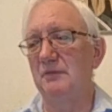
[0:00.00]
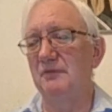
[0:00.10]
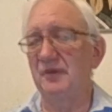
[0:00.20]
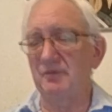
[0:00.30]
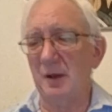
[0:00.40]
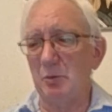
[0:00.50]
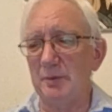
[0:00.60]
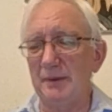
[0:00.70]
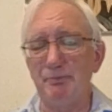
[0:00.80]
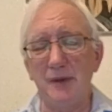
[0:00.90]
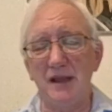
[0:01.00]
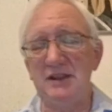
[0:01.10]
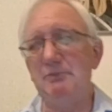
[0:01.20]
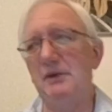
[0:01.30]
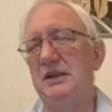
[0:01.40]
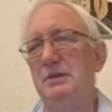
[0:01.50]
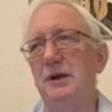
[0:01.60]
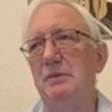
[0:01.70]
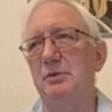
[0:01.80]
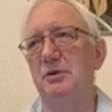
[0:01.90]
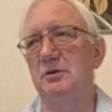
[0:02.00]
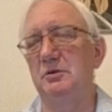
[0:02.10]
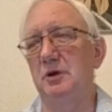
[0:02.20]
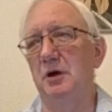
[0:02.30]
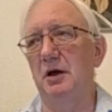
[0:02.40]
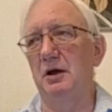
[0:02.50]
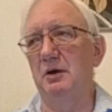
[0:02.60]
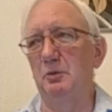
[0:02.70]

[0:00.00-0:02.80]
But there will be many, many people